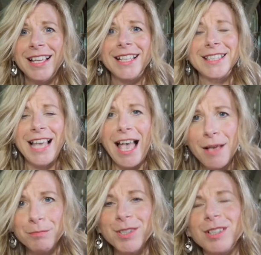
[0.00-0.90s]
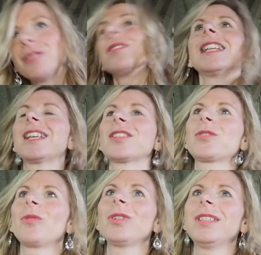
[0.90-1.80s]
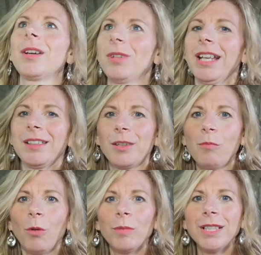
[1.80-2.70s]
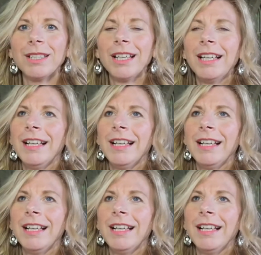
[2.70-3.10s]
It's absolutely extraordinary at the moment,